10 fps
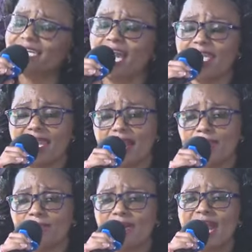I
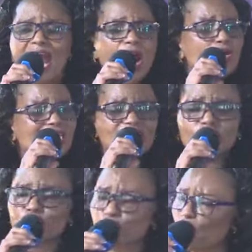am, how
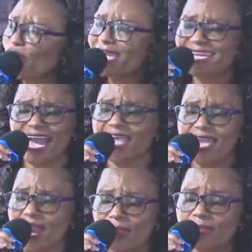destroyed
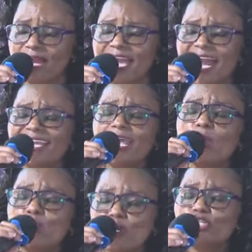I am, and I
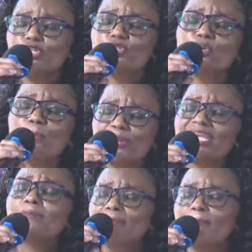want you to
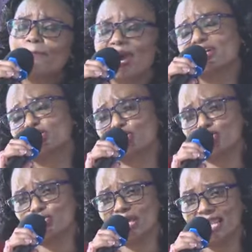bring me back to
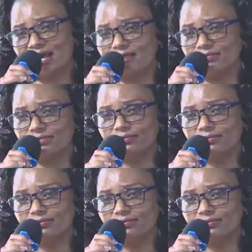your love.